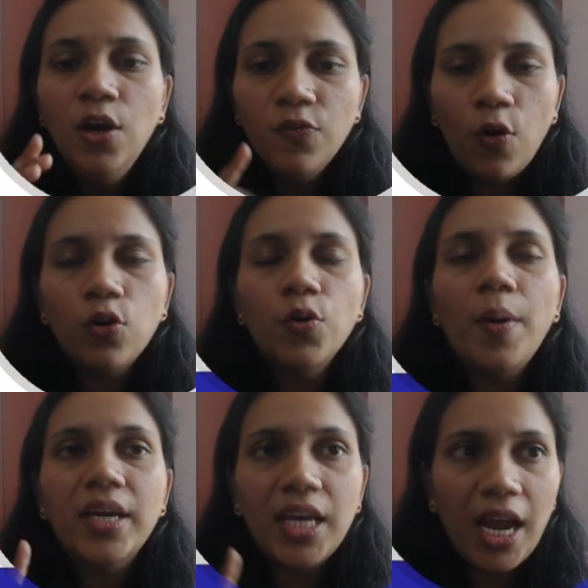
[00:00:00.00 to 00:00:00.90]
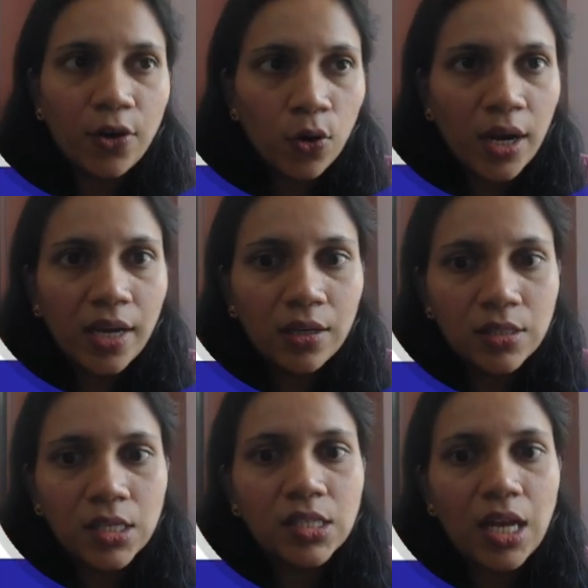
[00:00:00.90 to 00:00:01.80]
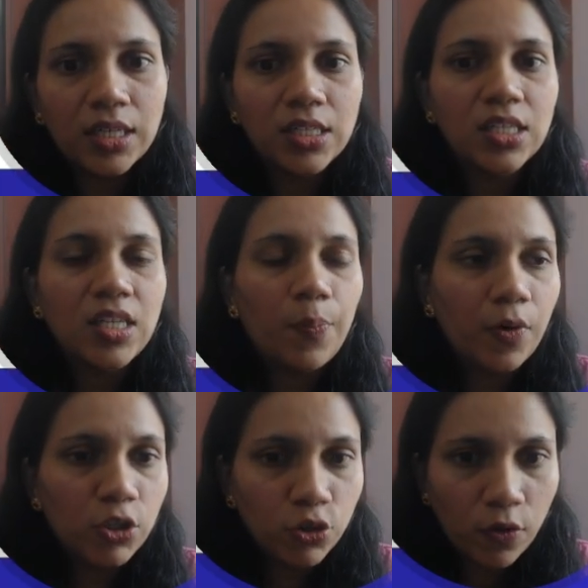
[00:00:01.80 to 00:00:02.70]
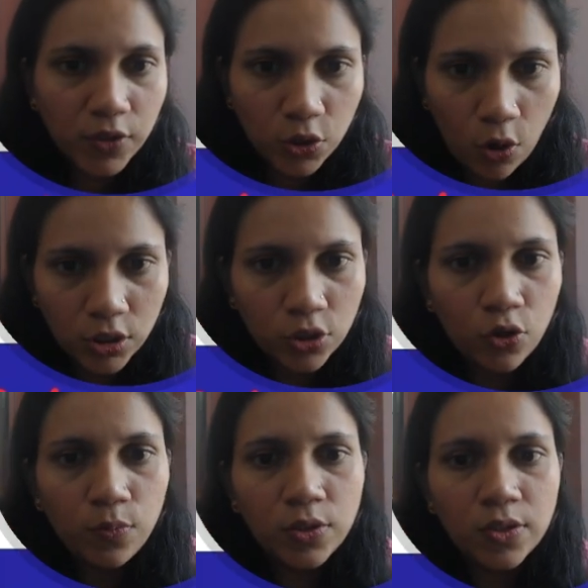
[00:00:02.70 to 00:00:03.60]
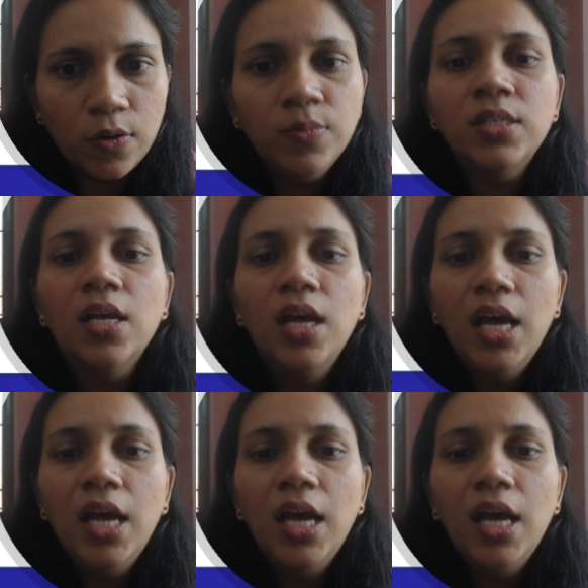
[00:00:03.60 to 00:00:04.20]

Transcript: followed by karyokinesis, that is the separation of the daughter chromosomes,